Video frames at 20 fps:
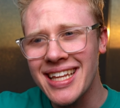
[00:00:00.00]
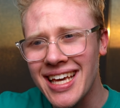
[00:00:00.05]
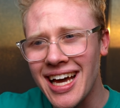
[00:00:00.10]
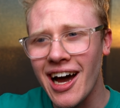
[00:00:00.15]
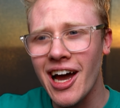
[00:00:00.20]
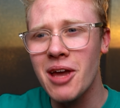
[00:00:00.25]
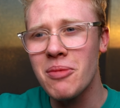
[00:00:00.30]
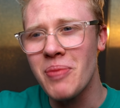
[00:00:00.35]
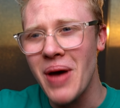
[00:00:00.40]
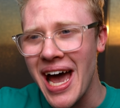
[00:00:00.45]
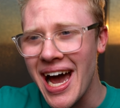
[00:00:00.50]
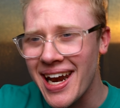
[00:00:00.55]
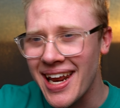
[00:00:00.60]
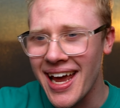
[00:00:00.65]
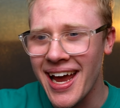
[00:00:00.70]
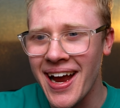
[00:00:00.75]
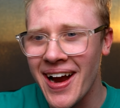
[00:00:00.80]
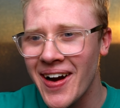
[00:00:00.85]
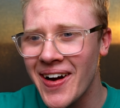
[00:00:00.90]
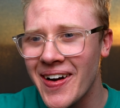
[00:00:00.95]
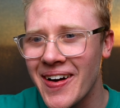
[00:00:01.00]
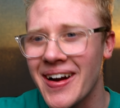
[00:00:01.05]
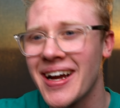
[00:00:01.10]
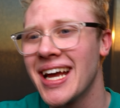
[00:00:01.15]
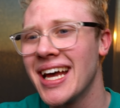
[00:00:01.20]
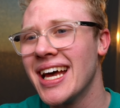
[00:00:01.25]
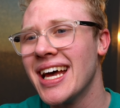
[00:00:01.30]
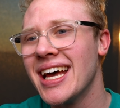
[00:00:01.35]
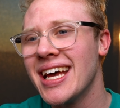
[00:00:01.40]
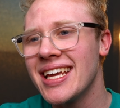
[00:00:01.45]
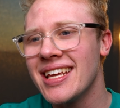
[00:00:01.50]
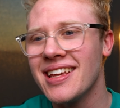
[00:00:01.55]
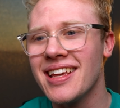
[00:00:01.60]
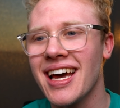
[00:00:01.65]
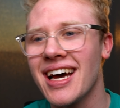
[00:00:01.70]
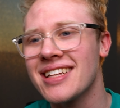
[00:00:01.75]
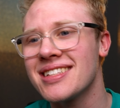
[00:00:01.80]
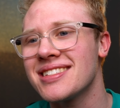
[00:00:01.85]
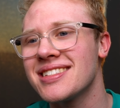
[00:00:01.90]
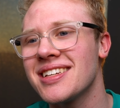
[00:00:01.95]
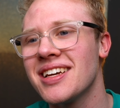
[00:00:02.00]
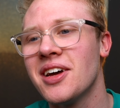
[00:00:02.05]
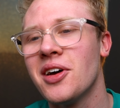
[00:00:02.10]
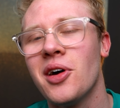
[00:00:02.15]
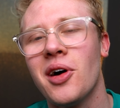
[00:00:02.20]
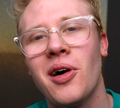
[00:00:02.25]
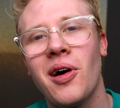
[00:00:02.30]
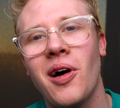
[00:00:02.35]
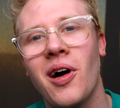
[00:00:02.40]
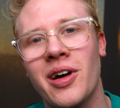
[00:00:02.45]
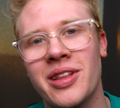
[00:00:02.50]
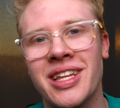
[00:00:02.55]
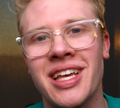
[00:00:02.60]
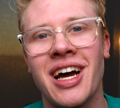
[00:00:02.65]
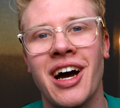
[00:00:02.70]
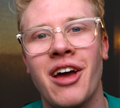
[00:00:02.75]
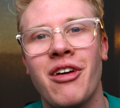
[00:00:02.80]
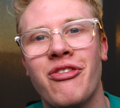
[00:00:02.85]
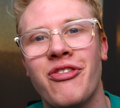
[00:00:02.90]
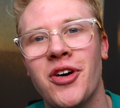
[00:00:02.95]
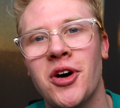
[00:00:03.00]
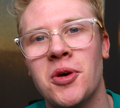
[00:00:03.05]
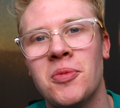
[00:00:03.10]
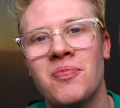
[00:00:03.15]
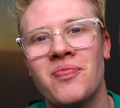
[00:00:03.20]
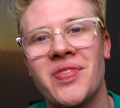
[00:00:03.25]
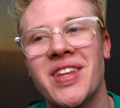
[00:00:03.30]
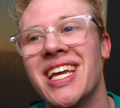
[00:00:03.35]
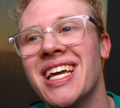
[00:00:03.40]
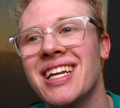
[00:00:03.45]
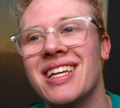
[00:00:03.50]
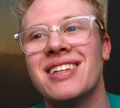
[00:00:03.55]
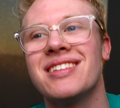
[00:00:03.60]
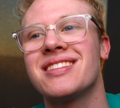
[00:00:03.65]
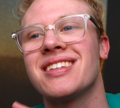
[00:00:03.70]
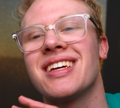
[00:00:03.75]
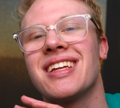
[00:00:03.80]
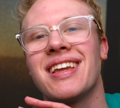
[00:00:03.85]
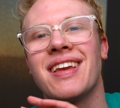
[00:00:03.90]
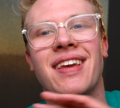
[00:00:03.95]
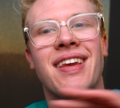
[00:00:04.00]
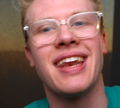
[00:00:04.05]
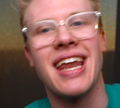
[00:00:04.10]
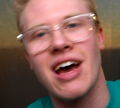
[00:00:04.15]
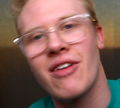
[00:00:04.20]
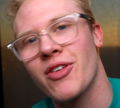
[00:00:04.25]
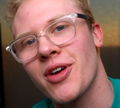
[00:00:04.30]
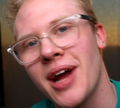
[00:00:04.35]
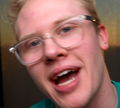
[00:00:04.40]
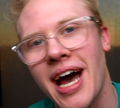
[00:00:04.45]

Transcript: the iPad Air. Yet, on the iPhone, it is never